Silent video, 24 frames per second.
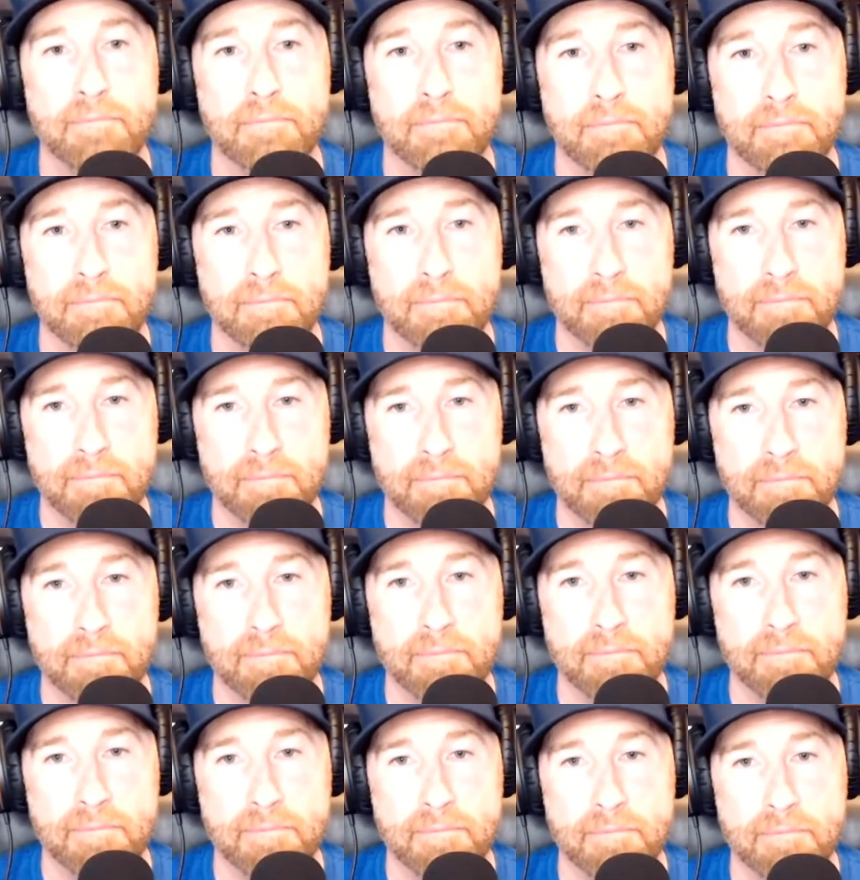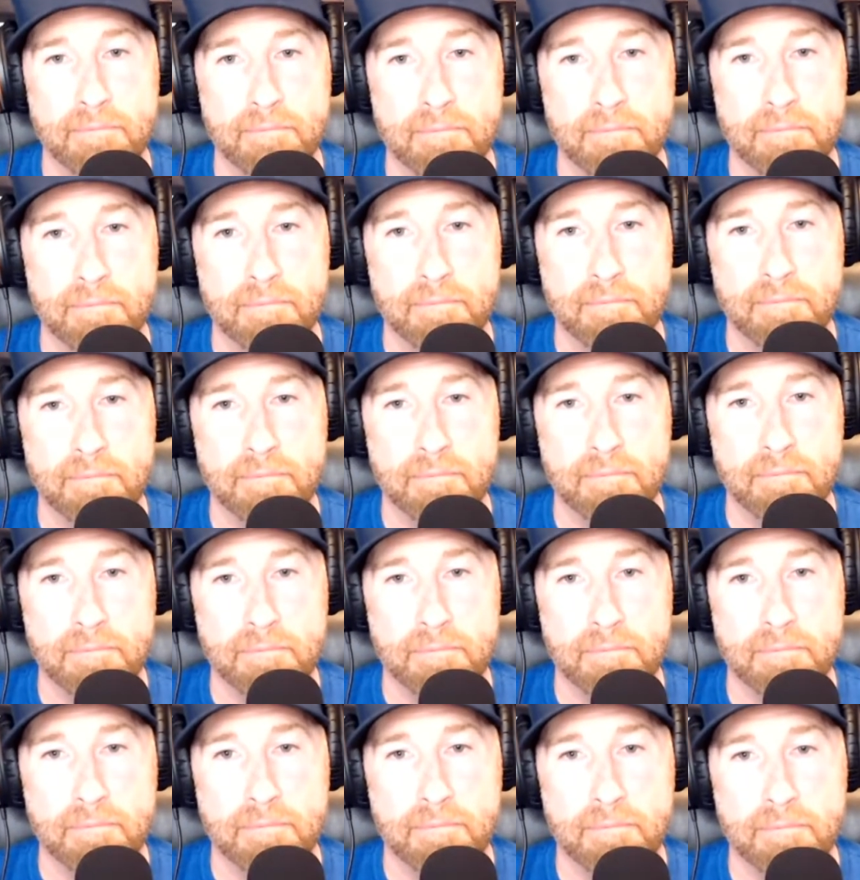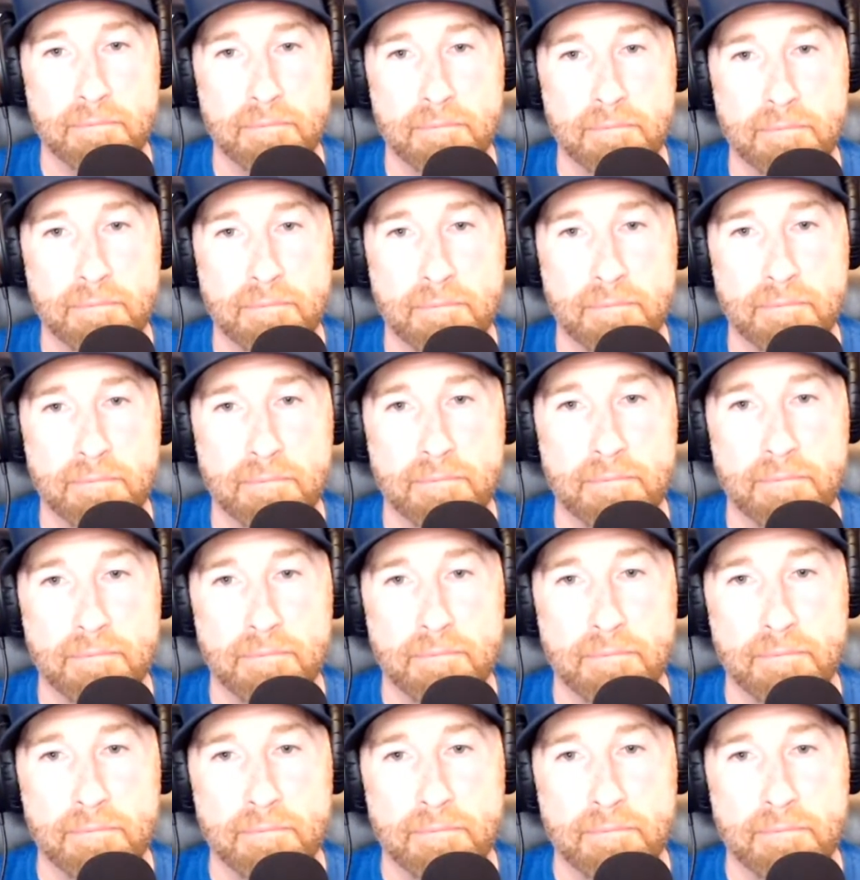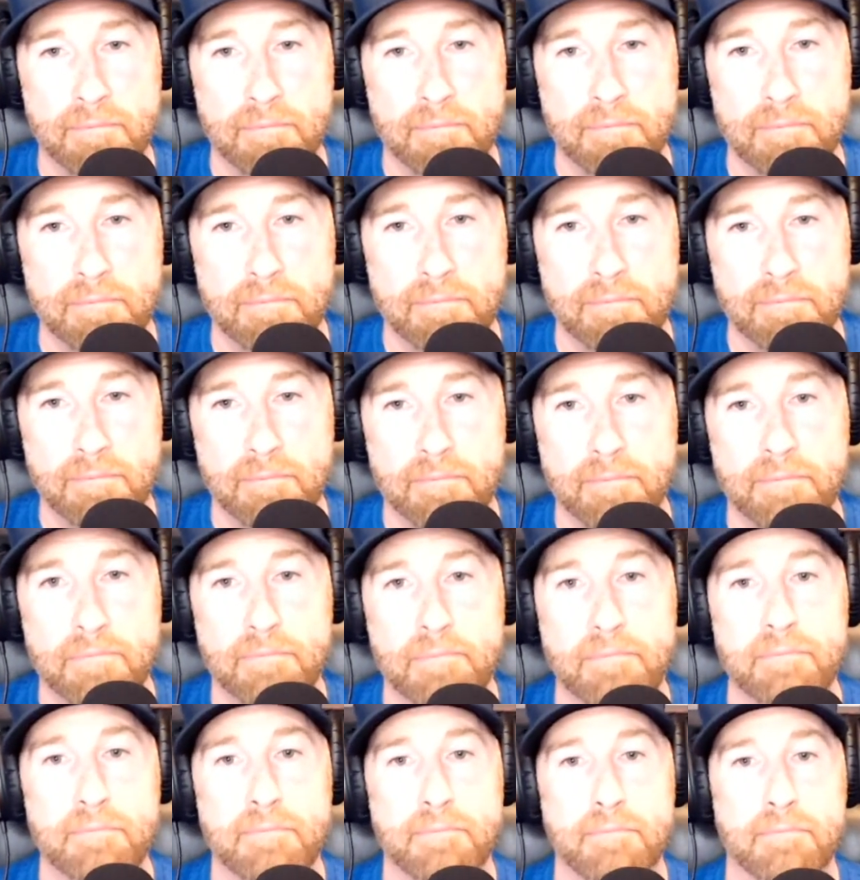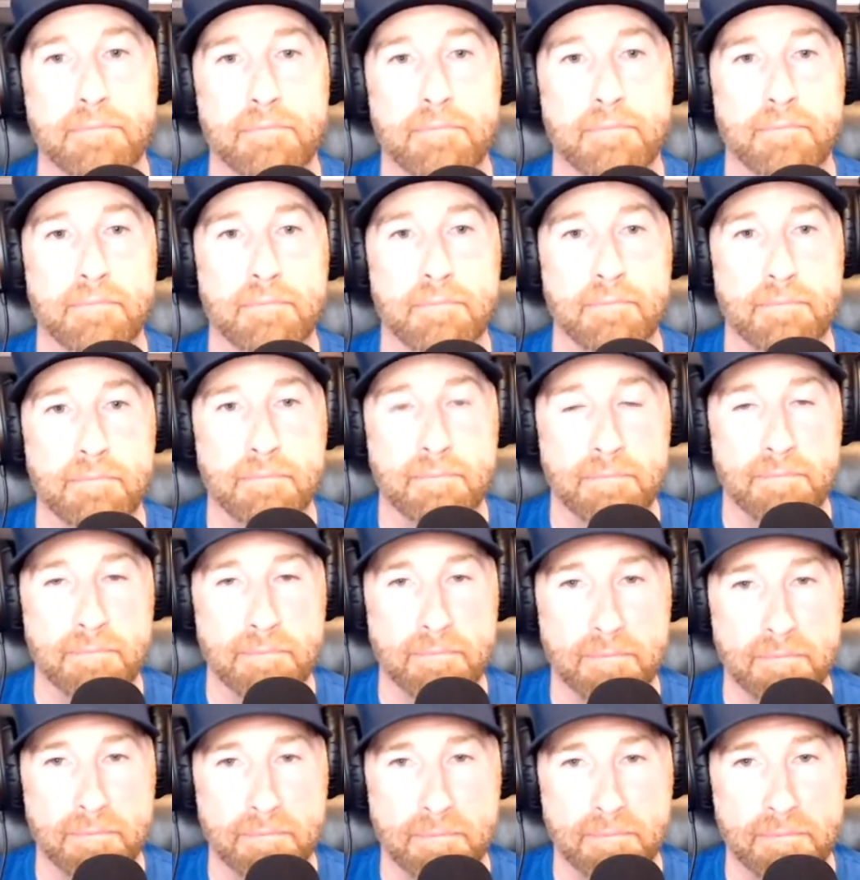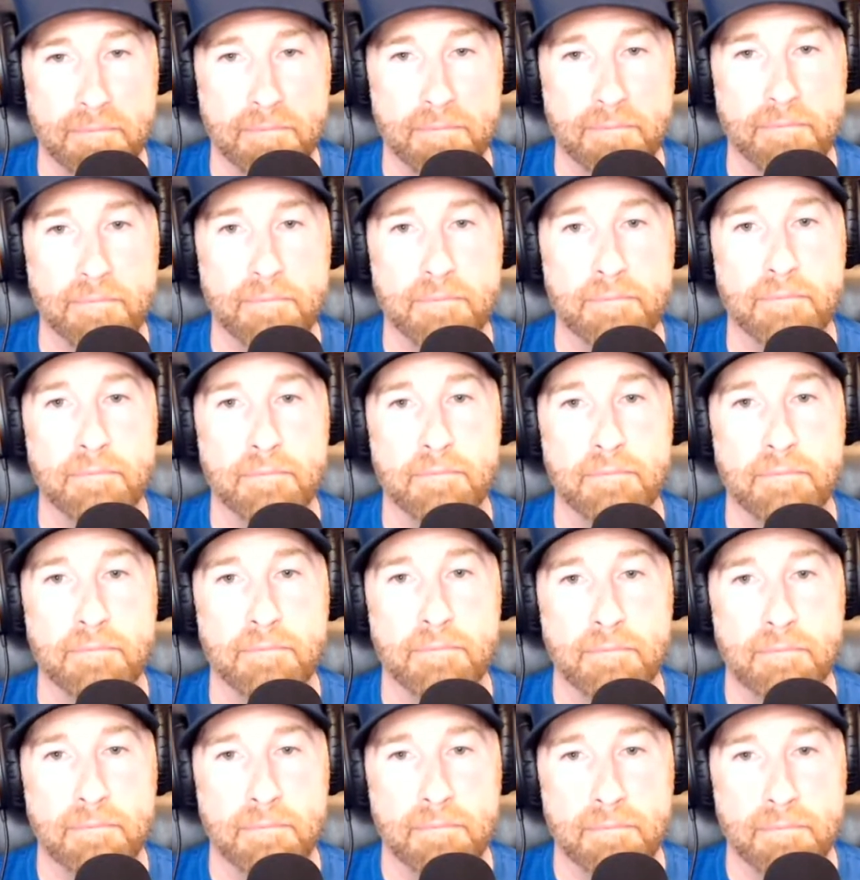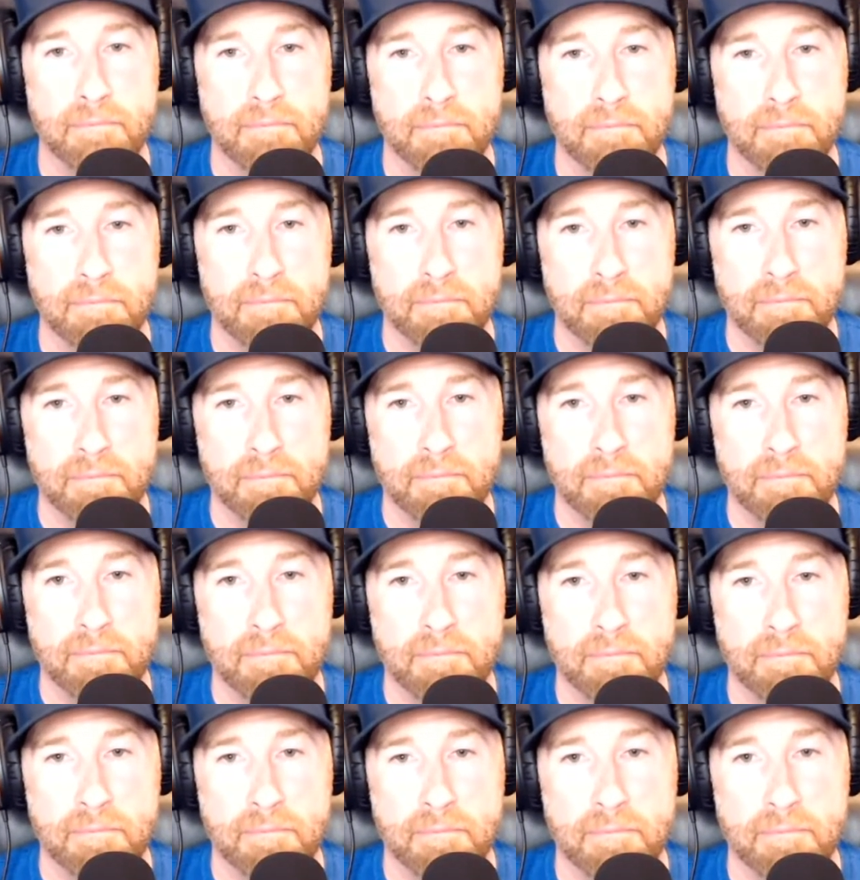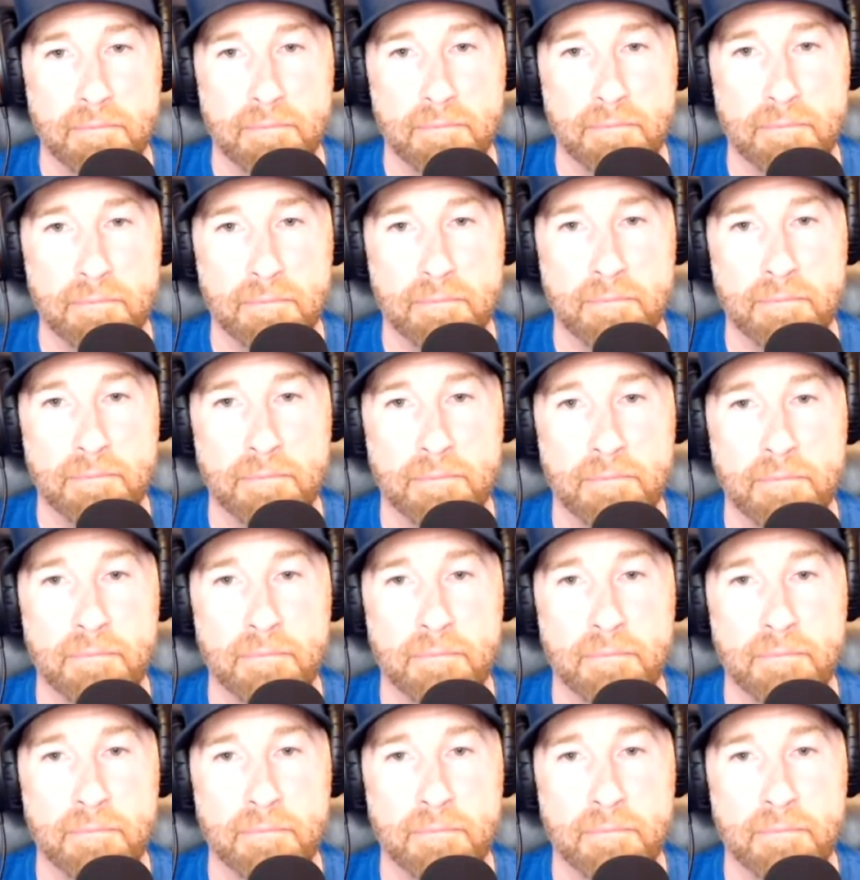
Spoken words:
(silent)